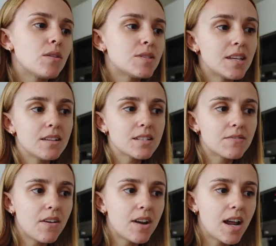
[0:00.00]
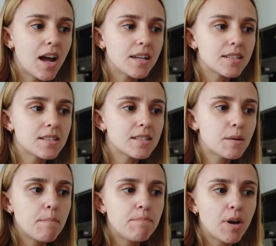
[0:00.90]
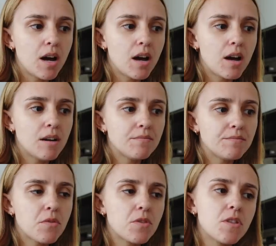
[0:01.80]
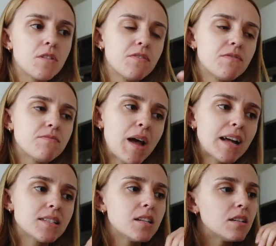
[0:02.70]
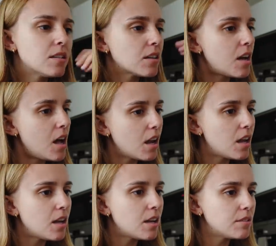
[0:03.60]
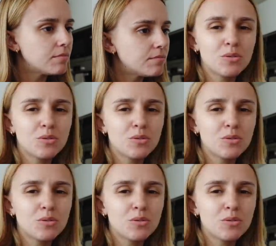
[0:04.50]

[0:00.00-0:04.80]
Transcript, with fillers: Those heels are very nice, but the pattern, the color,